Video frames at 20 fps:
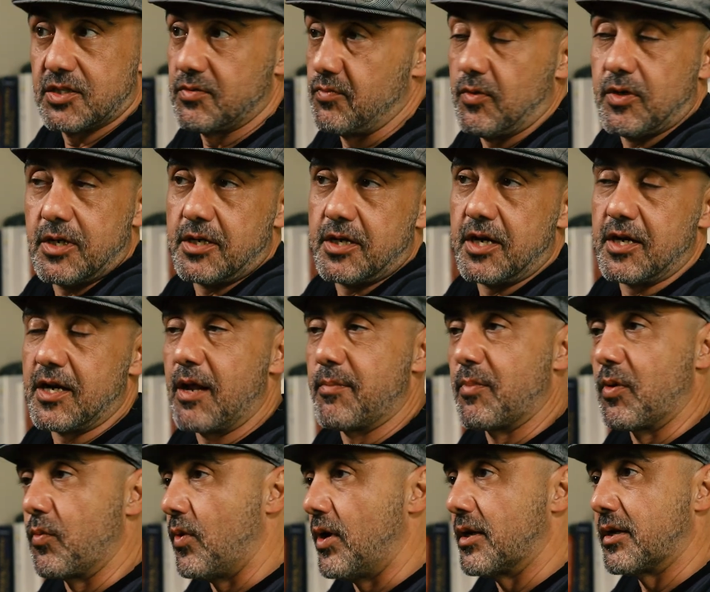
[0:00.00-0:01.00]
It's one of the
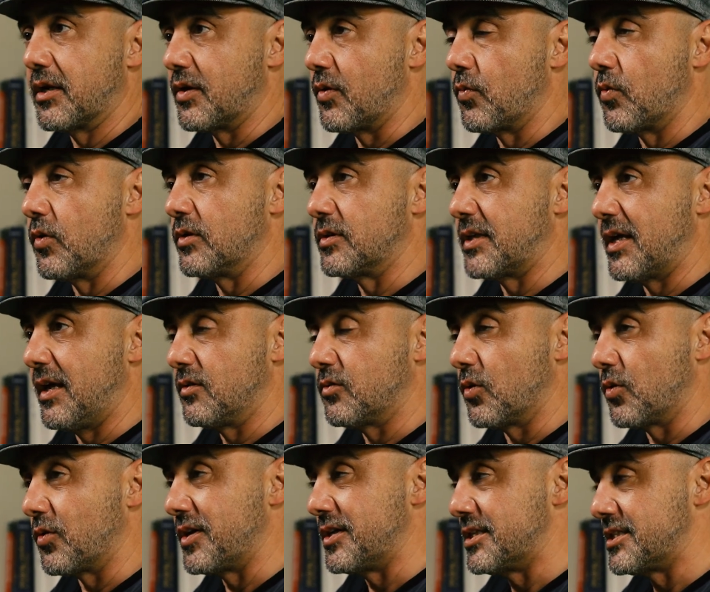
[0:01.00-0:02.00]
number one on the World Health
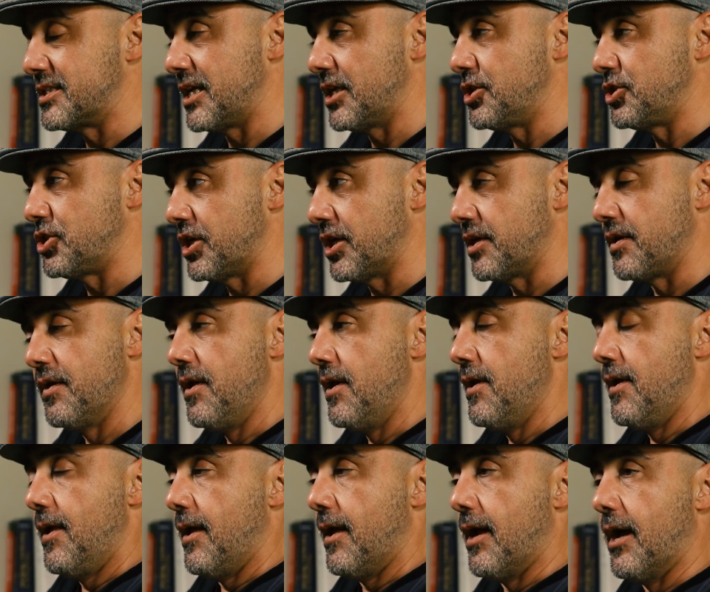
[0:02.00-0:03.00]
Organization.
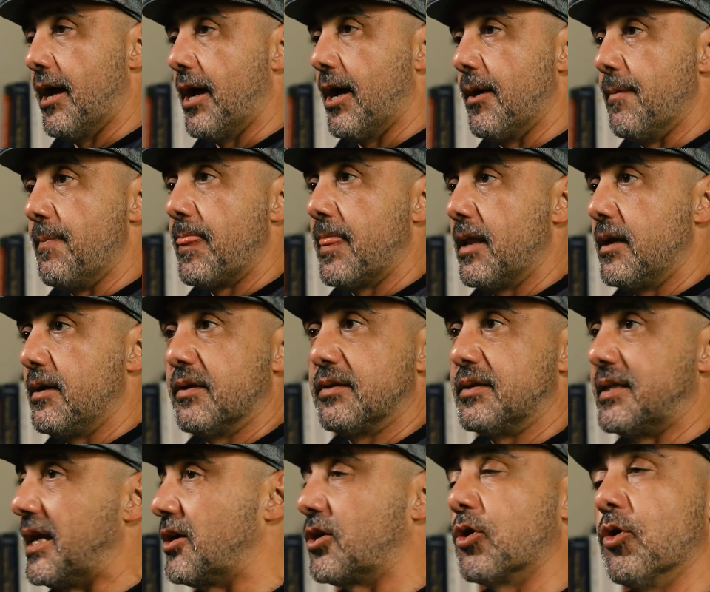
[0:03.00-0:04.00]
Uh,
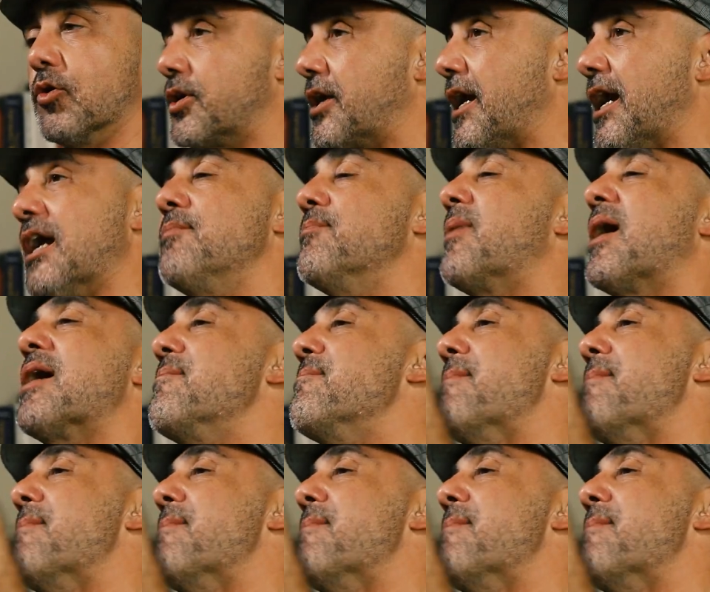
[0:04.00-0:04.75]
than cocaine by